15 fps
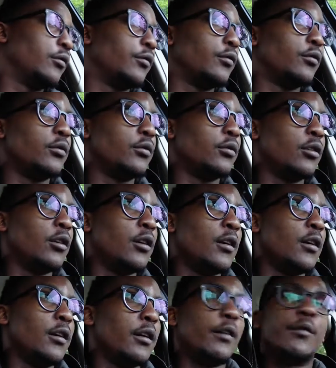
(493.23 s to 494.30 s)
for
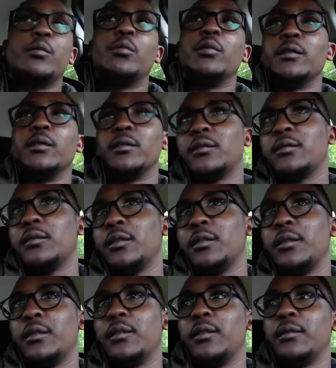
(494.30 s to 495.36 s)
everybody's
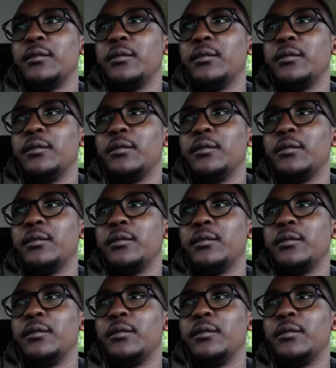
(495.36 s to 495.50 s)
uh,